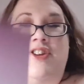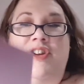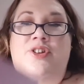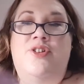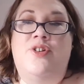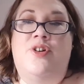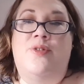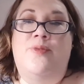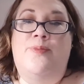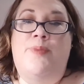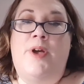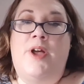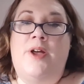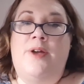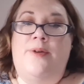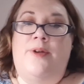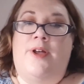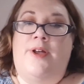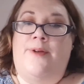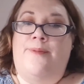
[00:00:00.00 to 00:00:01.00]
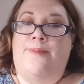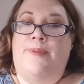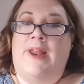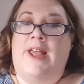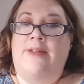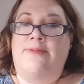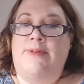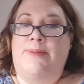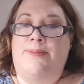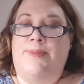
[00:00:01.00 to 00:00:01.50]
and you've got
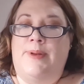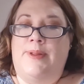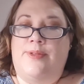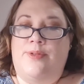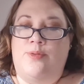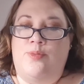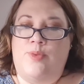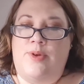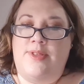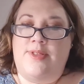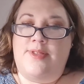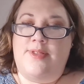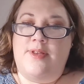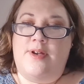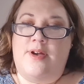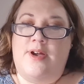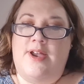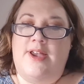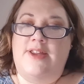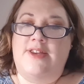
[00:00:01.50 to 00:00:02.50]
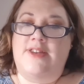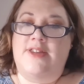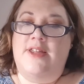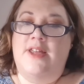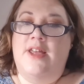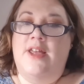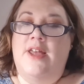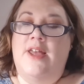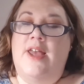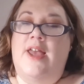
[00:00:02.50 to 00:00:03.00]
Blackberry Bliss on one side
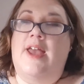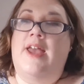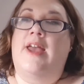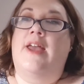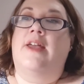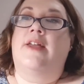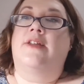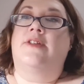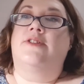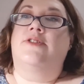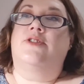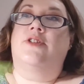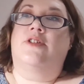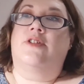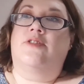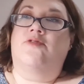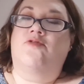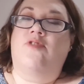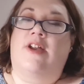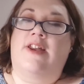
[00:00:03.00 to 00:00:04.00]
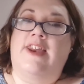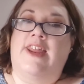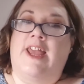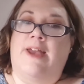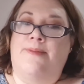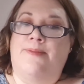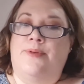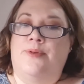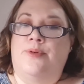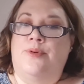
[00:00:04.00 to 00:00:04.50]
and Granny
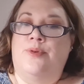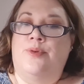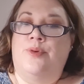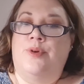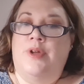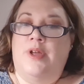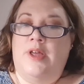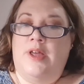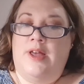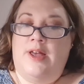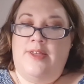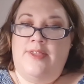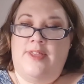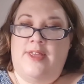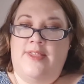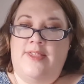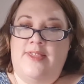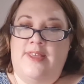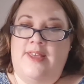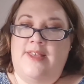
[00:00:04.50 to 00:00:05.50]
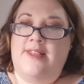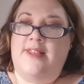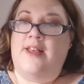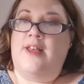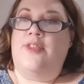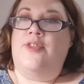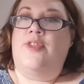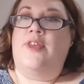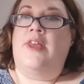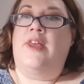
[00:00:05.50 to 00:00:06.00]
Apple. Then this, I
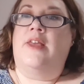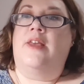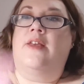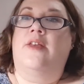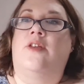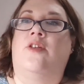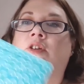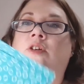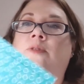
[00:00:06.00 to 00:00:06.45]
think, you've